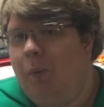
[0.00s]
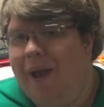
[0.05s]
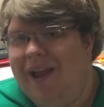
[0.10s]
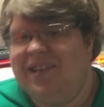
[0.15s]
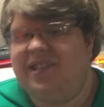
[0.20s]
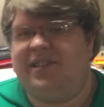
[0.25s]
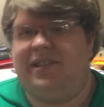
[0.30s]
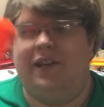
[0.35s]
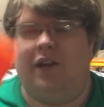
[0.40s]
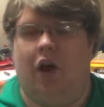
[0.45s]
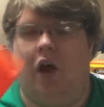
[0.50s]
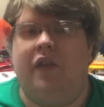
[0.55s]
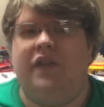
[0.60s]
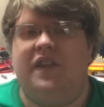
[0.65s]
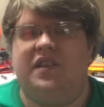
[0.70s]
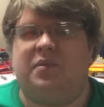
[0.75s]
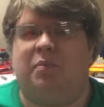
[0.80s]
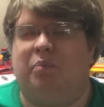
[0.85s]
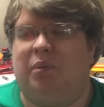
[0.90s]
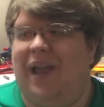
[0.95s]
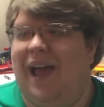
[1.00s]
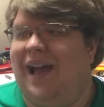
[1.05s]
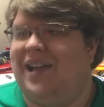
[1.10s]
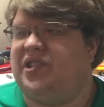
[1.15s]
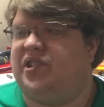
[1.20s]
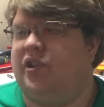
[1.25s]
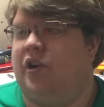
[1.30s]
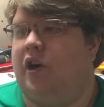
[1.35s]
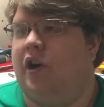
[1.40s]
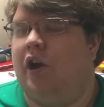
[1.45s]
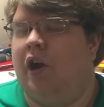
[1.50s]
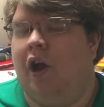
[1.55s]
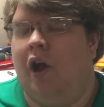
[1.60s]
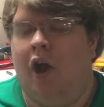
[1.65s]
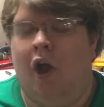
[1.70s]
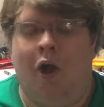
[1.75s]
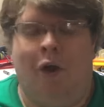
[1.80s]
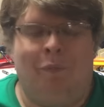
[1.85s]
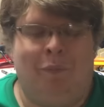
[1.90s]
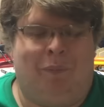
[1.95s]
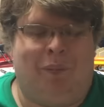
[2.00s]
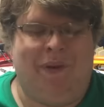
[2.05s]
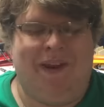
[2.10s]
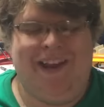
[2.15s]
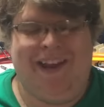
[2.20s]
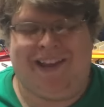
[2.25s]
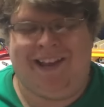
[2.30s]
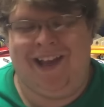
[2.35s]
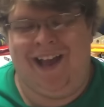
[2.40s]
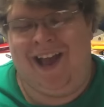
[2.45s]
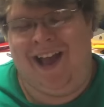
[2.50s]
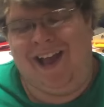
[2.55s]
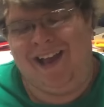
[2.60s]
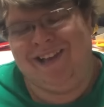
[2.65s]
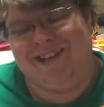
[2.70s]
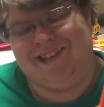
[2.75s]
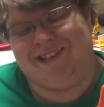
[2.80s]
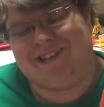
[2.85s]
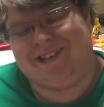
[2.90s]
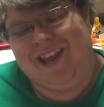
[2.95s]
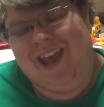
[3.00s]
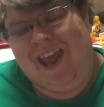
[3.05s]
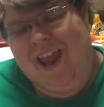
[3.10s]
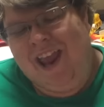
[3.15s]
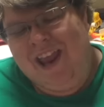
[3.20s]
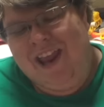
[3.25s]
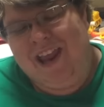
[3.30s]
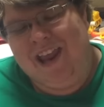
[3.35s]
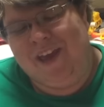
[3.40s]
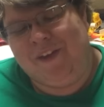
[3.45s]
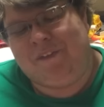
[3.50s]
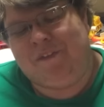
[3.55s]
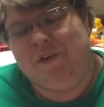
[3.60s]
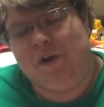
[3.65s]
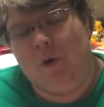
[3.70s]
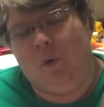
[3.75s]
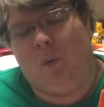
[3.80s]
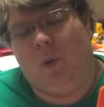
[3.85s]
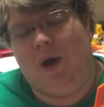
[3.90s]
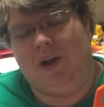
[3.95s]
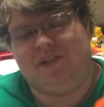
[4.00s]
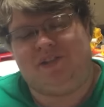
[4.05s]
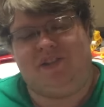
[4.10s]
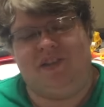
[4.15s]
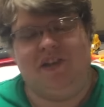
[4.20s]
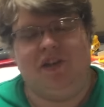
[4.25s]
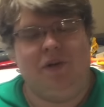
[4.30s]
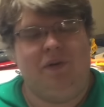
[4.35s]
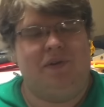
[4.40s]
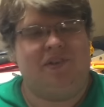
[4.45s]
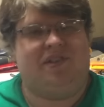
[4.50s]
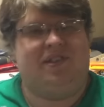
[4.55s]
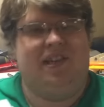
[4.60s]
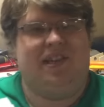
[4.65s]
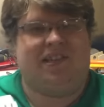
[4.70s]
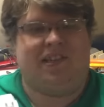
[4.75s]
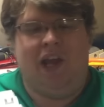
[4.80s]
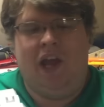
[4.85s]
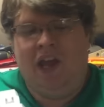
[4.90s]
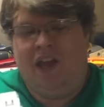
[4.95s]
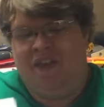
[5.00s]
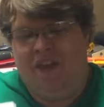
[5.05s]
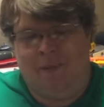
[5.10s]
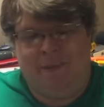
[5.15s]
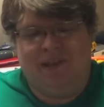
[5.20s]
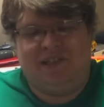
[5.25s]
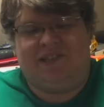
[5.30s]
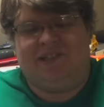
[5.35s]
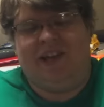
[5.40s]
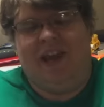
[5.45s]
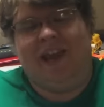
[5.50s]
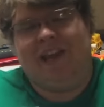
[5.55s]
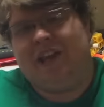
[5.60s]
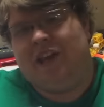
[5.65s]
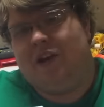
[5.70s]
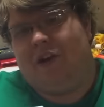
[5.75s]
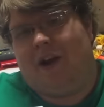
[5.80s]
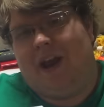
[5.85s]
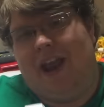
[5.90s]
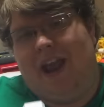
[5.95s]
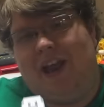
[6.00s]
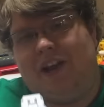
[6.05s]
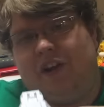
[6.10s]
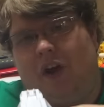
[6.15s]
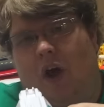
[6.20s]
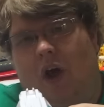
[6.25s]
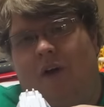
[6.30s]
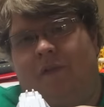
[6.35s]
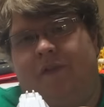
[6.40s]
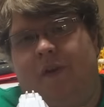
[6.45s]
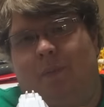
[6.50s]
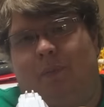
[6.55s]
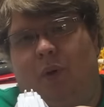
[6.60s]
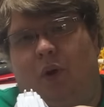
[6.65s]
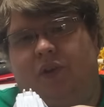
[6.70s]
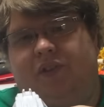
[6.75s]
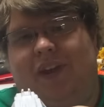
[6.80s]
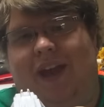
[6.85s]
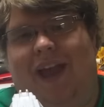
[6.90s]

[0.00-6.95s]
wasted on this blaster, because if you want to use this, that means taking your hand off the bolt